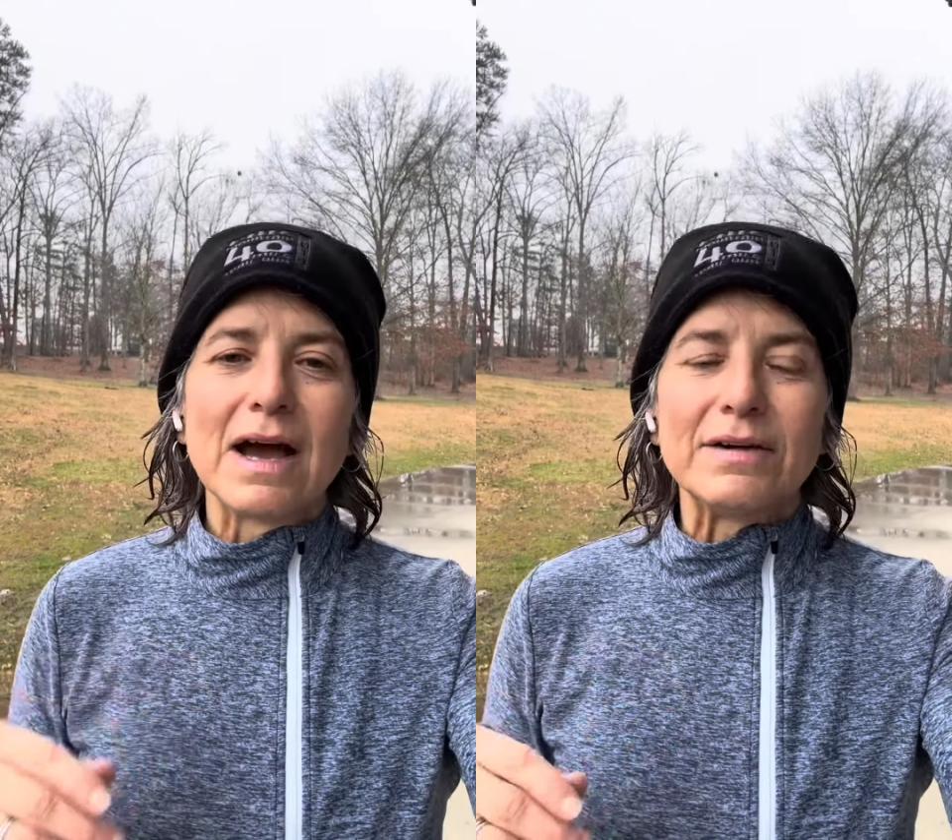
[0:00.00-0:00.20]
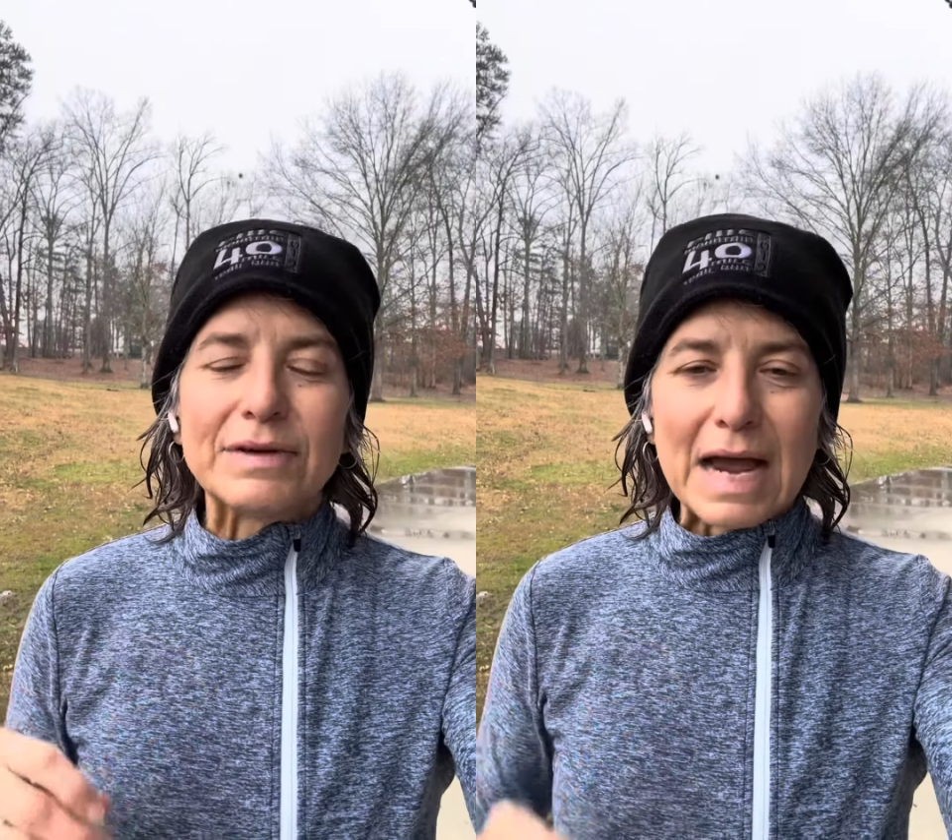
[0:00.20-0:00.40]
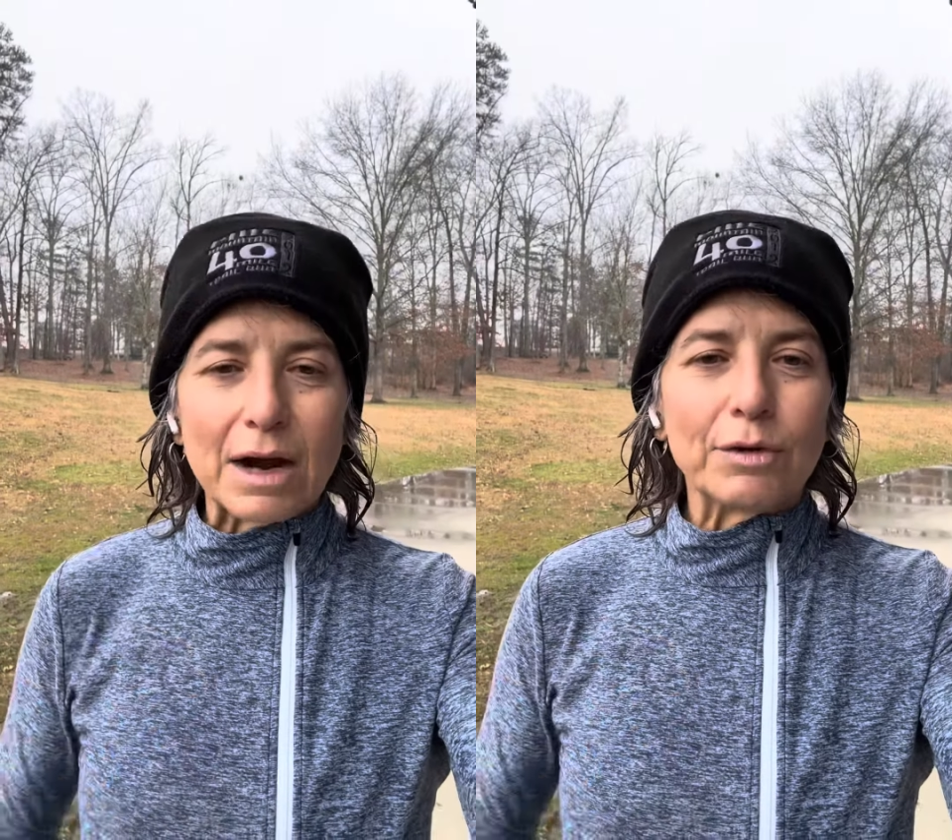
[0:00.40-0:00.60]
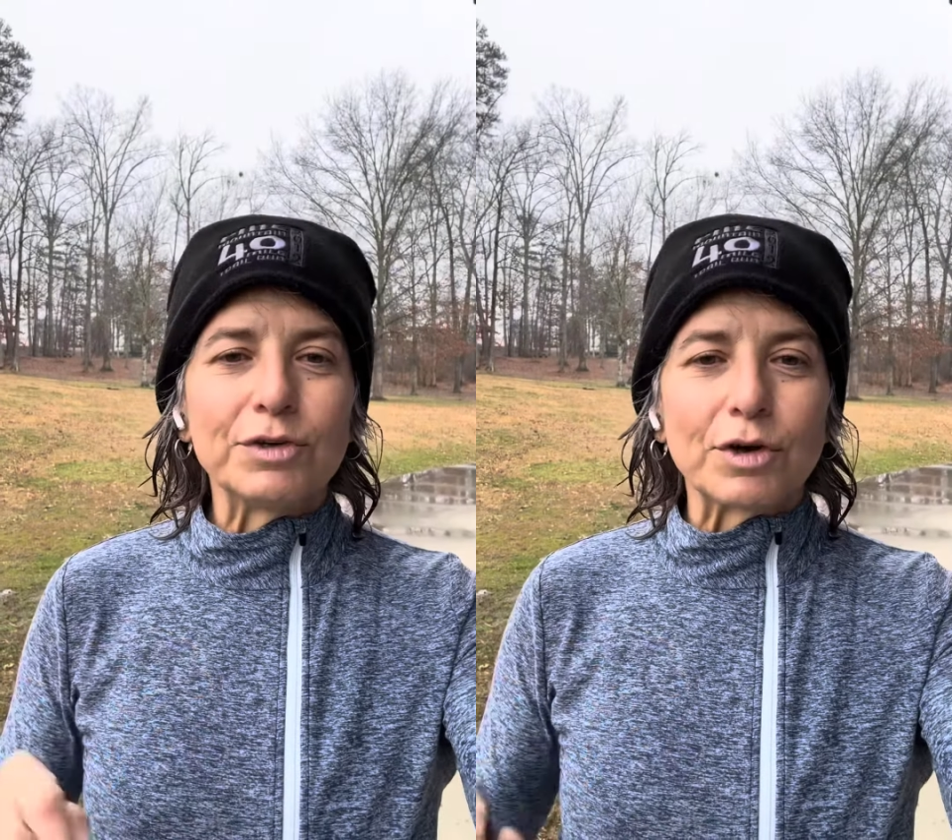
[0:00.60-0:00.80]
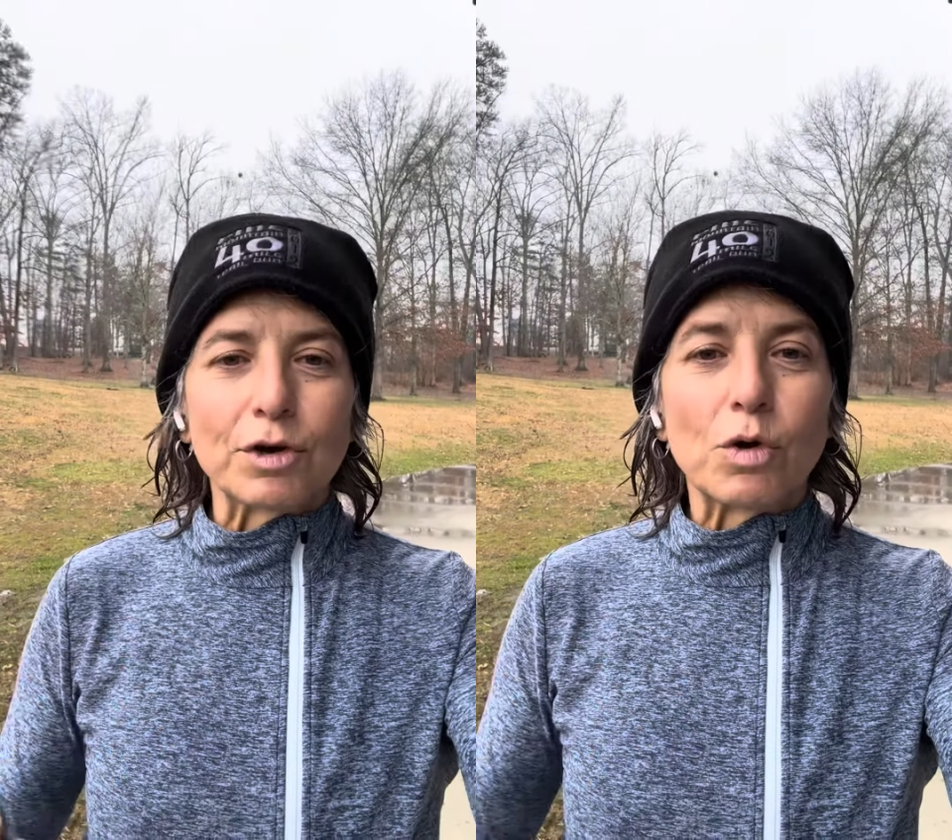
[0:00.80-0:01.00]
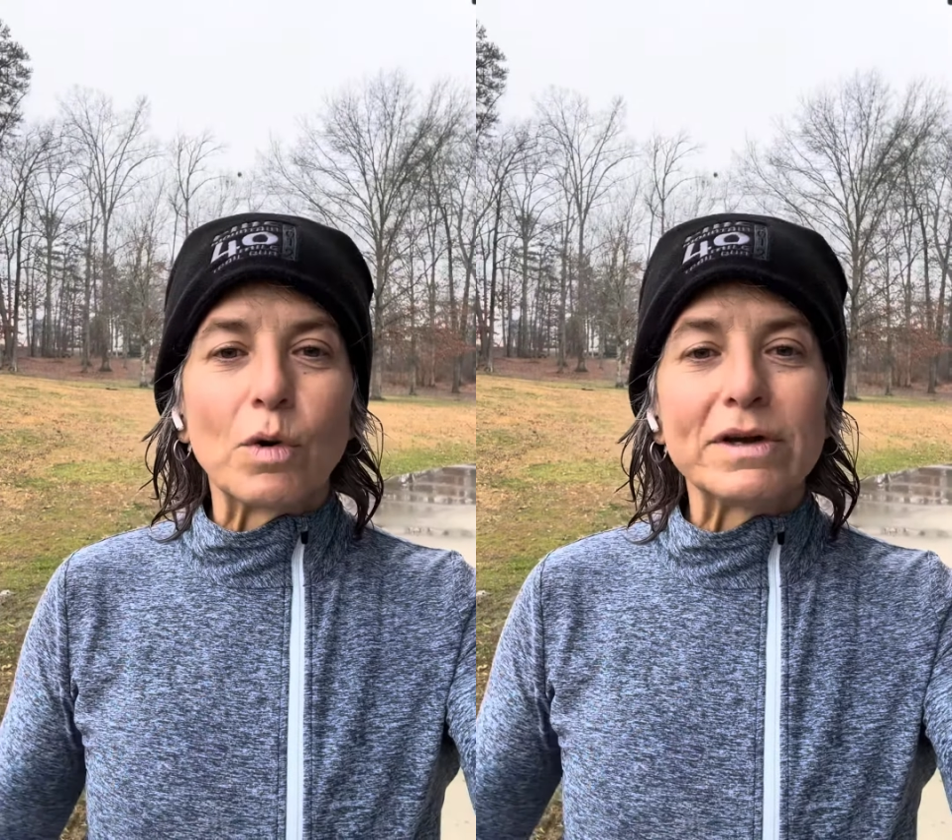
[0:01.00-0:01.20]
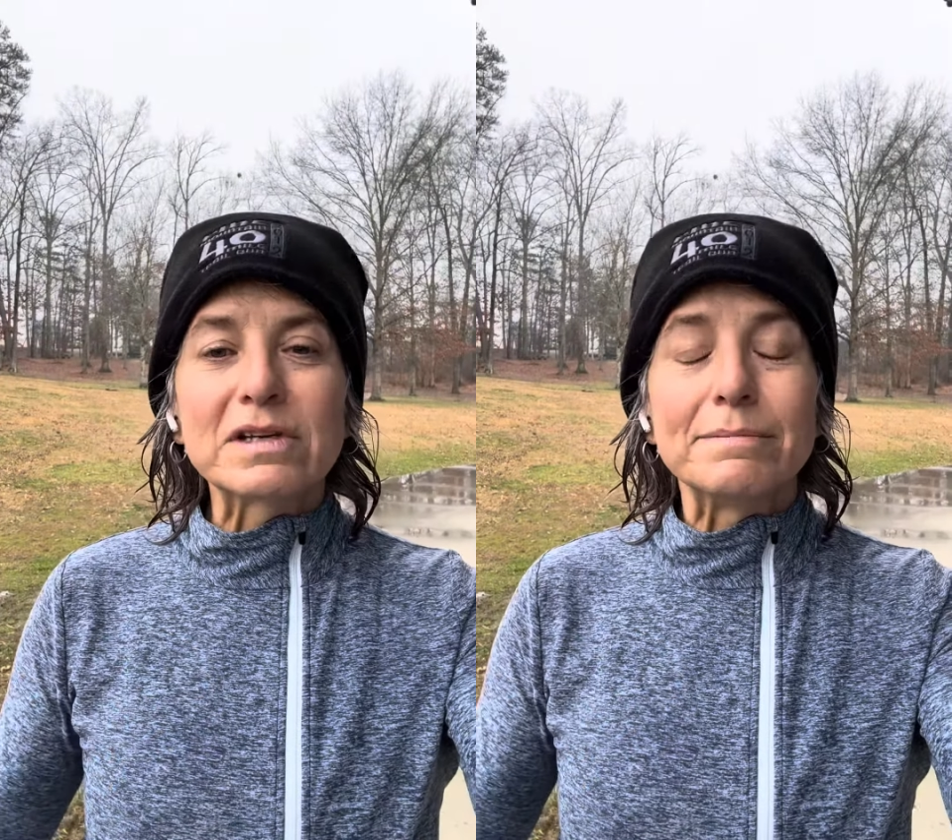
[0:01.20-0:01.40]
of how you're going to